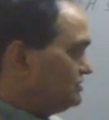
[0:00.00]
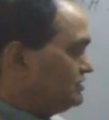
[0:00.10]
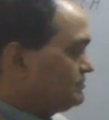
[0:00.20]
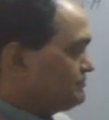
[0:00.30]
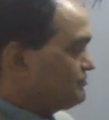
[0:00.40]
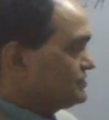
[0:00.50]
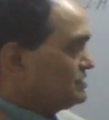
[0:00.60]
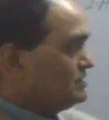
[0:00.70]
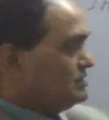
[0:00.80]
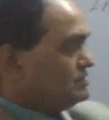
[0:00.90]
here,
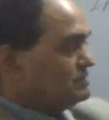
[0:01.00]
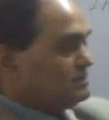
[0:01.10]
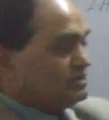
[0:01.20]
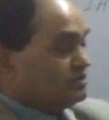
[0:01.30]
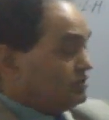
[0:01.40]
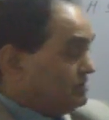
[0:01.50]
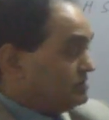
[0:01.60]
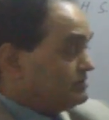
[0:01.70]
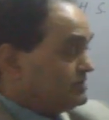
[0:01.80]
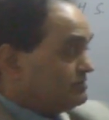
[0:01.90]
then n
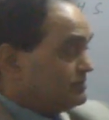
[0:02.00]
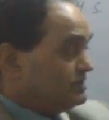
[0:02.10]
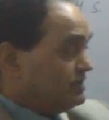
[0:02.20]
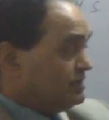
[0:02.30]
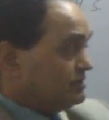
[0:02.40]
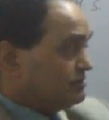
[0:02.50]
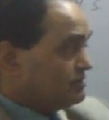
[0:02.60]
divided by n.